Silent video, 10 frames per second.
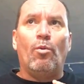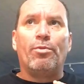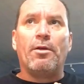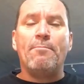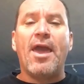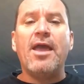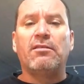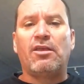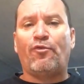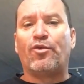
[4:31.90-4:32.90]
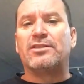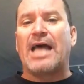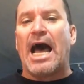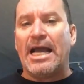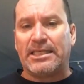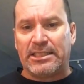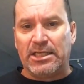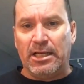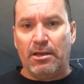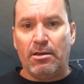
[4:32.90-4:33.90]
the main difference I
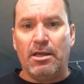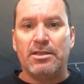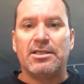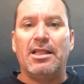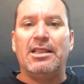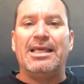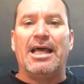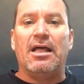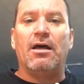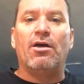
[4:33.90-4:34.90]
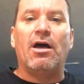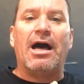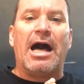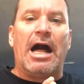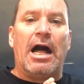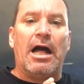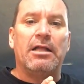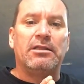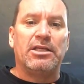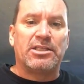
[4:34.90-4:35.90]
see is the
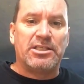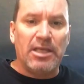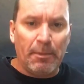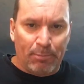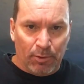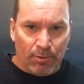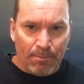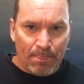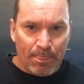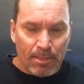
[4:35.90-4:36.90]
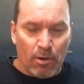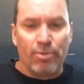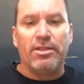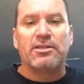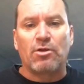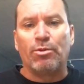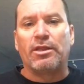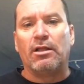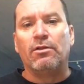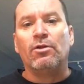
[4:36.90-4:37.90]
discipulo, or let's go with
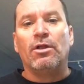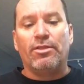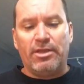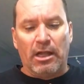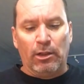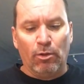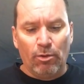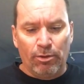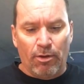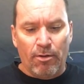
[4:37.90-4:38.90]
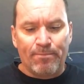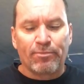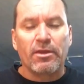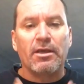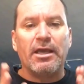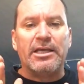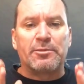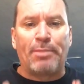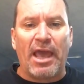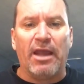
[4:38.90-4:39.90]
the aluno is
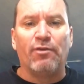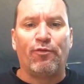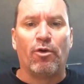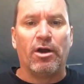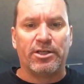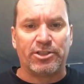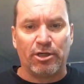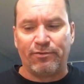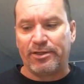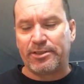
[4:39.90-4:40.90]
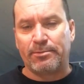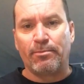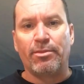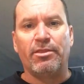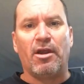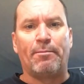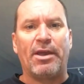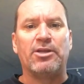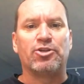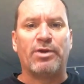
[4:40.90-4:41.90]
paying for a service. They are
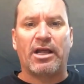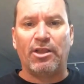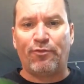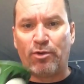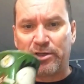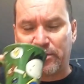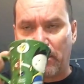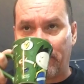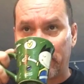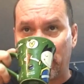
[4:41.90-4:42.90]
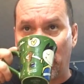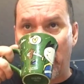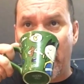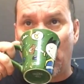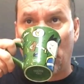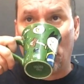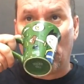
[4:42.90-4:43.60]
paying directly for a service. They're not